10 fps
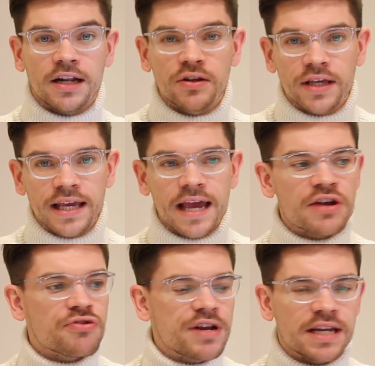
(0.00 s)
Now, looking at
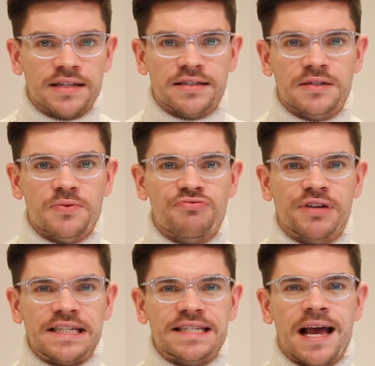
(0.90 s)
ingredients, this is what
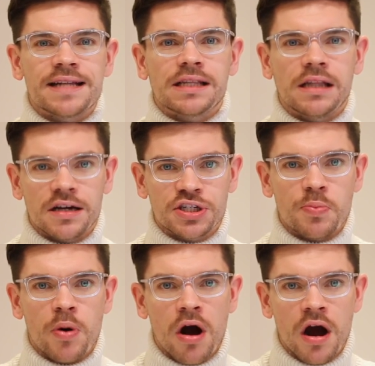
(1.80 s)
really sets Lush
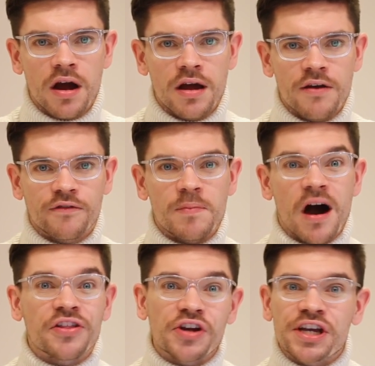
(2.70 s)
apart
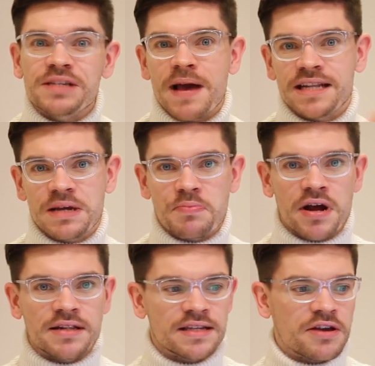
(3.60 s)
from other cosmetic
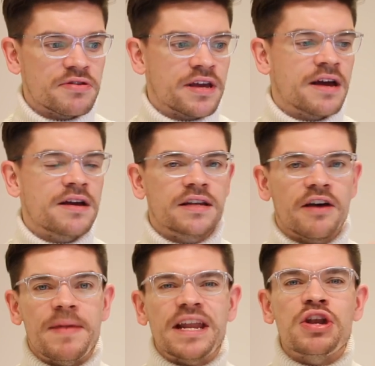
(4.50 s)
brands out there.
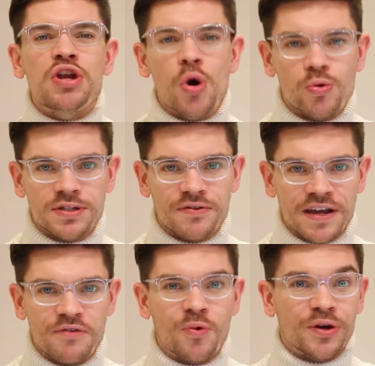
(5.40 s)
Now, I've made a note of
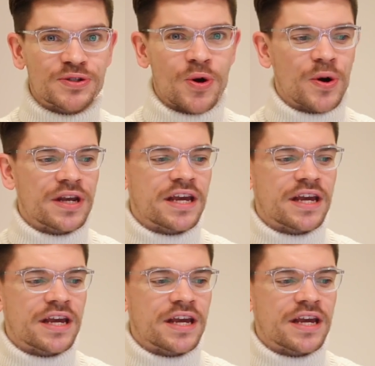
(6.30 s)
kind of what it's got